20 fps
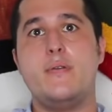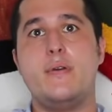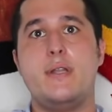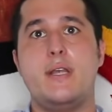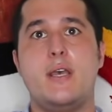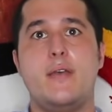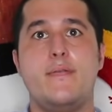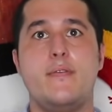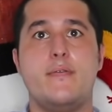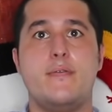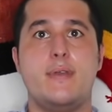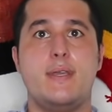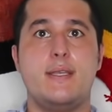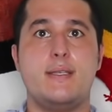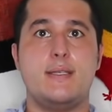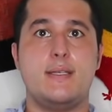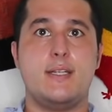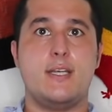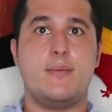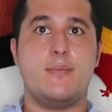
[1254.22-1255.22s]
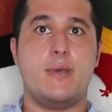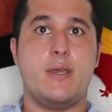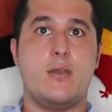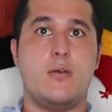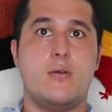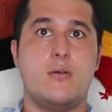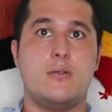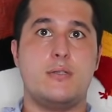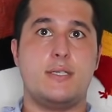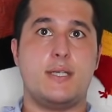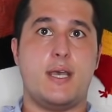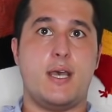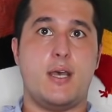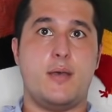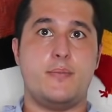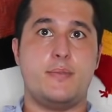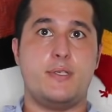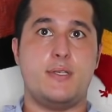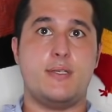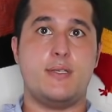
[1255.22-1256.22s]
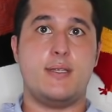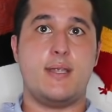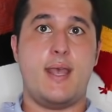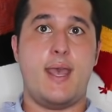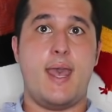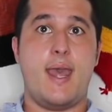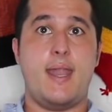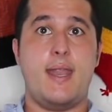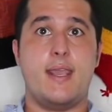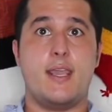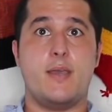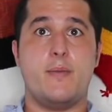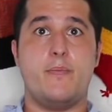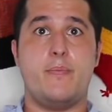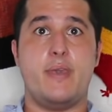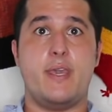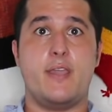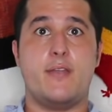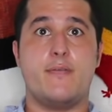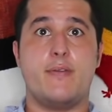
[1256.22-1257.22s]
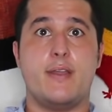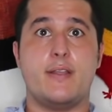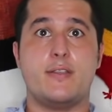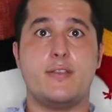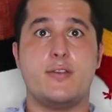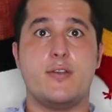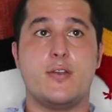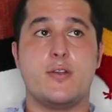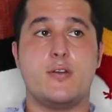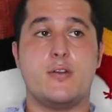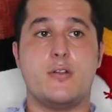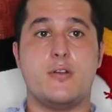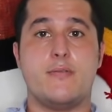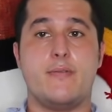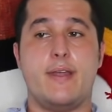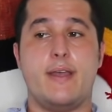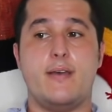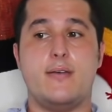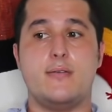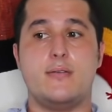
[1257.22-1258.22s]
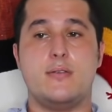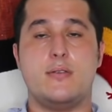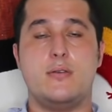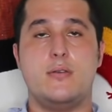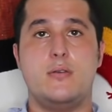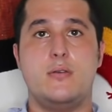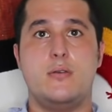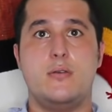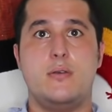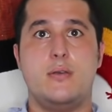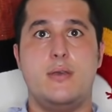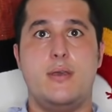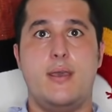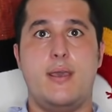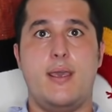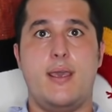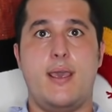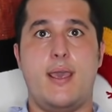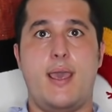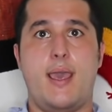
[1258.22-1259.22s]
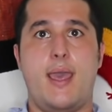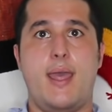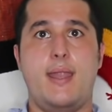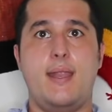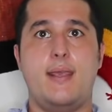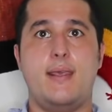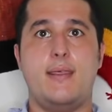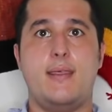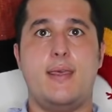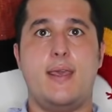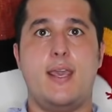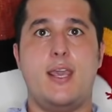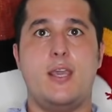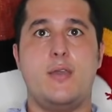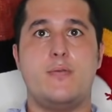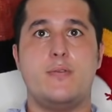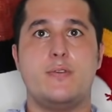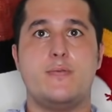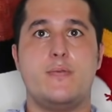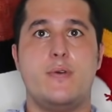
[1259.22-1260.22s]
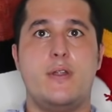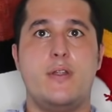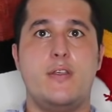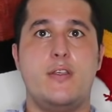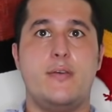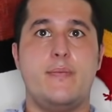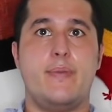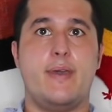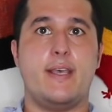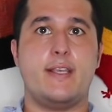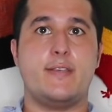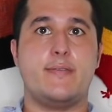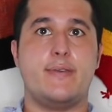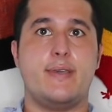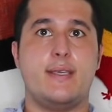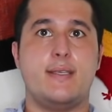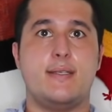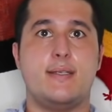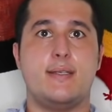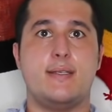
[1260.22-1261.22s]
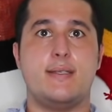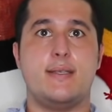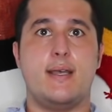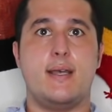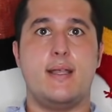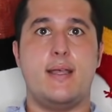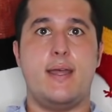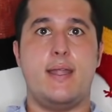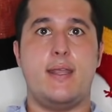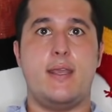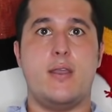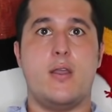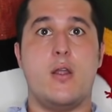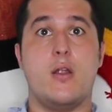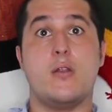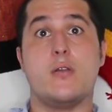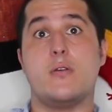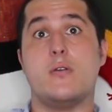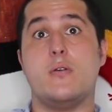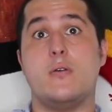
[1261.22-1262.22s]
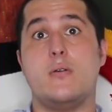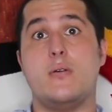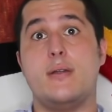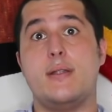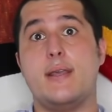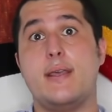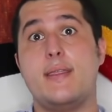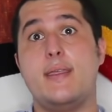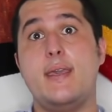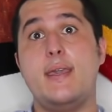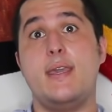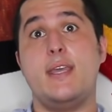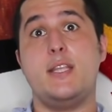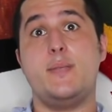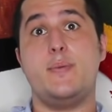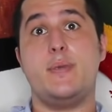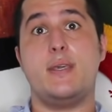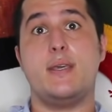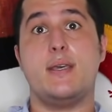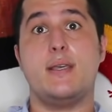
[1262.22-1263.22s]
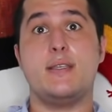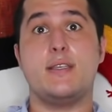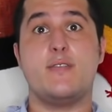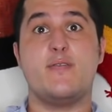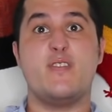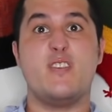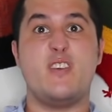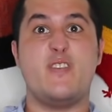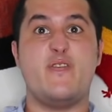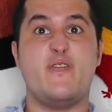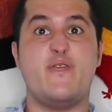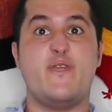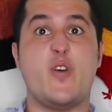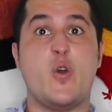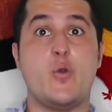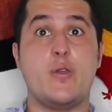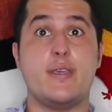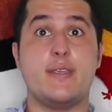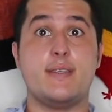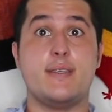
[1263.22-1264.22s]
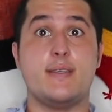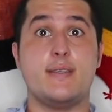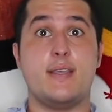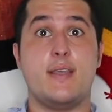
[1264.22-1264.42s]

whatever reason at my old job, just adding a big red circle around anything was one of the best ways to sell any article, and I think it's because it really focuses